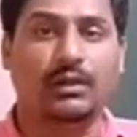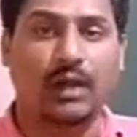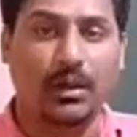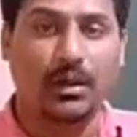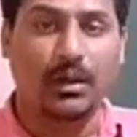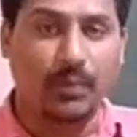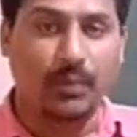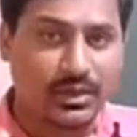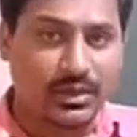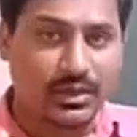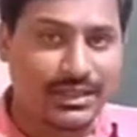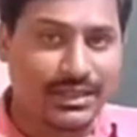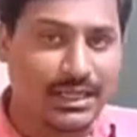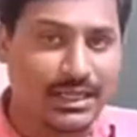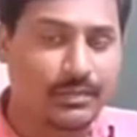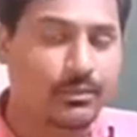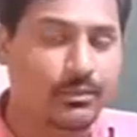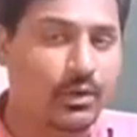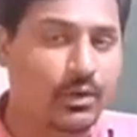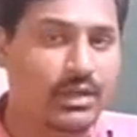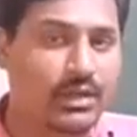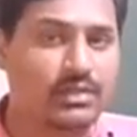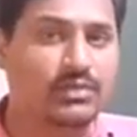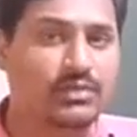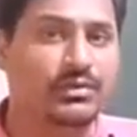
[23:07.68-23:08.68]
that point,
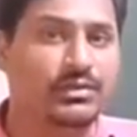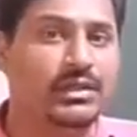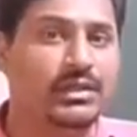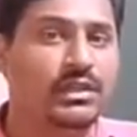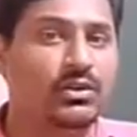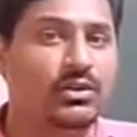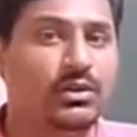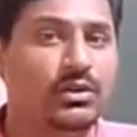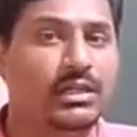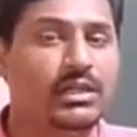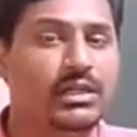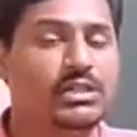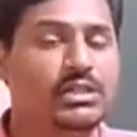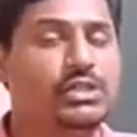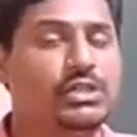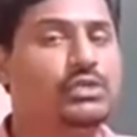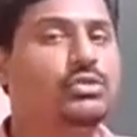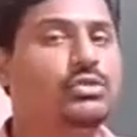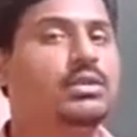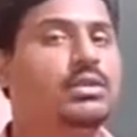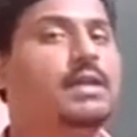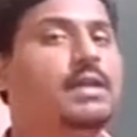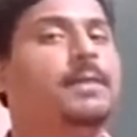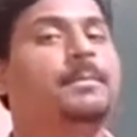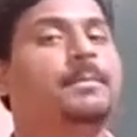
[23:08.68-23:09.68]
we give hint to the
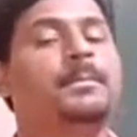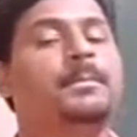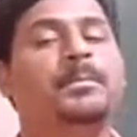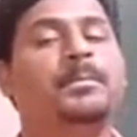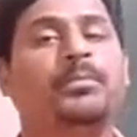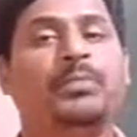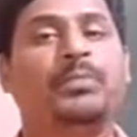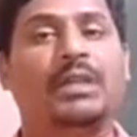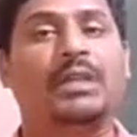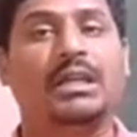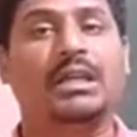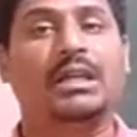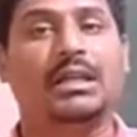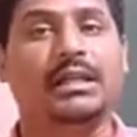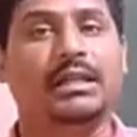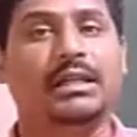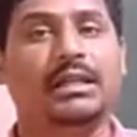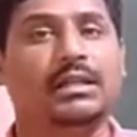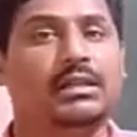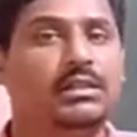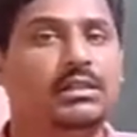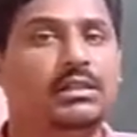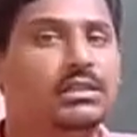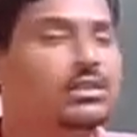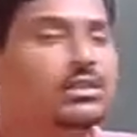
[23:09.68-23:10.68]
reader.
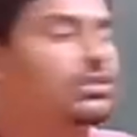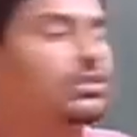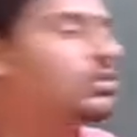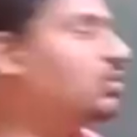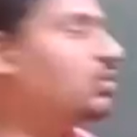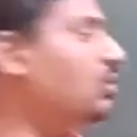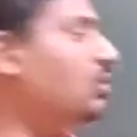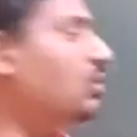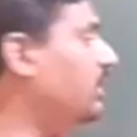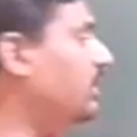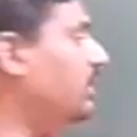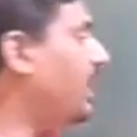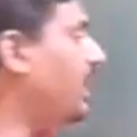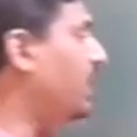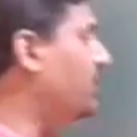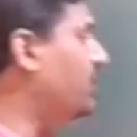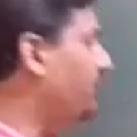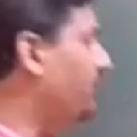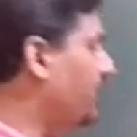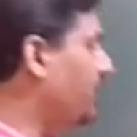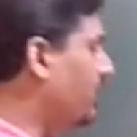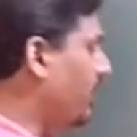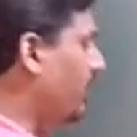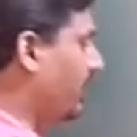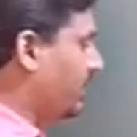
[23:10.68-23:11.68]
So that we
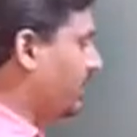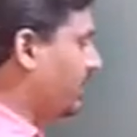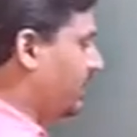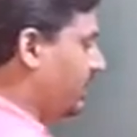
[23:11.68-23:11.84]
write here